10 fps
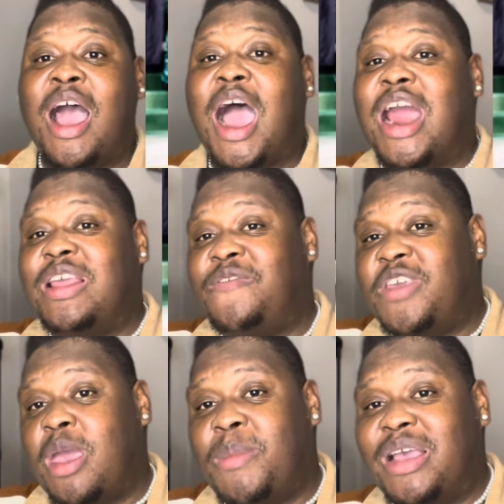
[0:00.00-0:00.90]
Are the
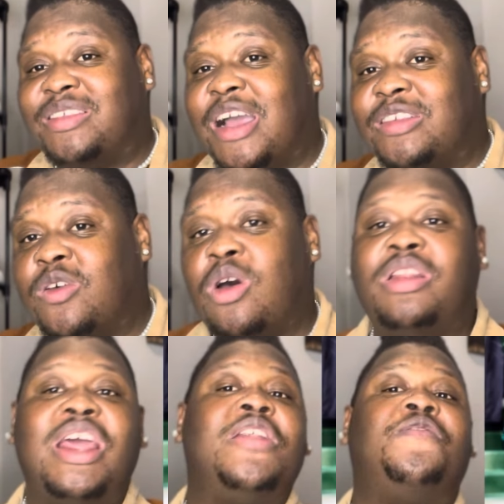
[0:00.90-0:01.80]
VMAs or so,
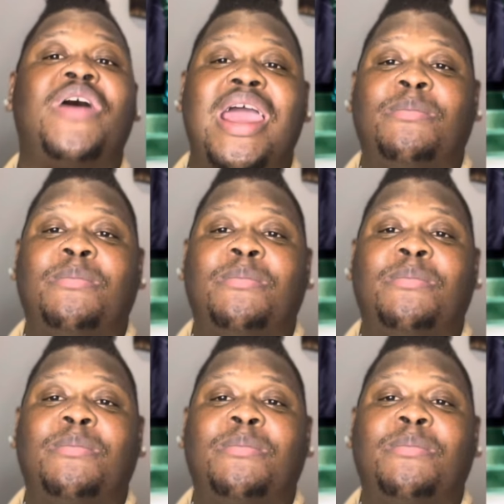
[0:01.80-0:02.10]
then fine.